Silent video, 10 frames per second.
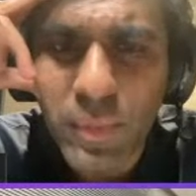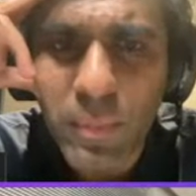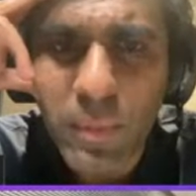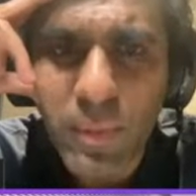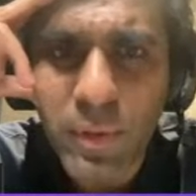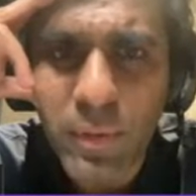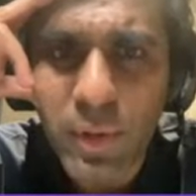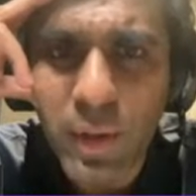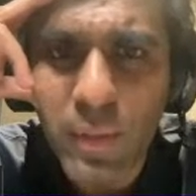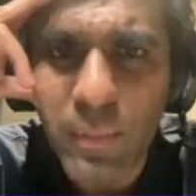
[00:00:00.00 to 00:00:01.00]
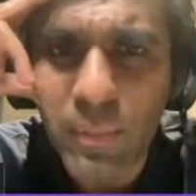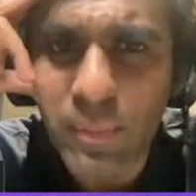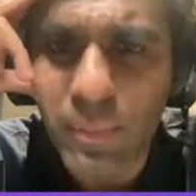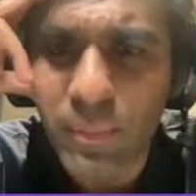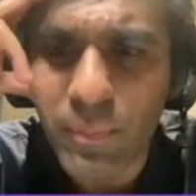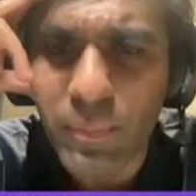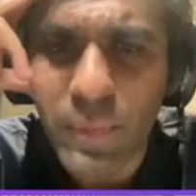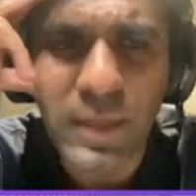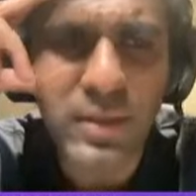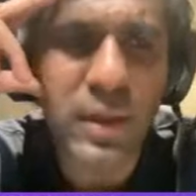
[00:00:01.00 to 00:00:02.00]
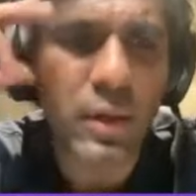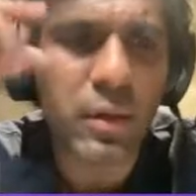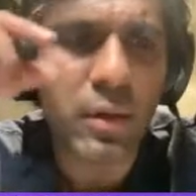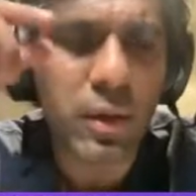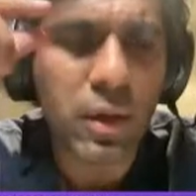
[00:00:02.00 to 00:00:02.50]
Maybe do that. As in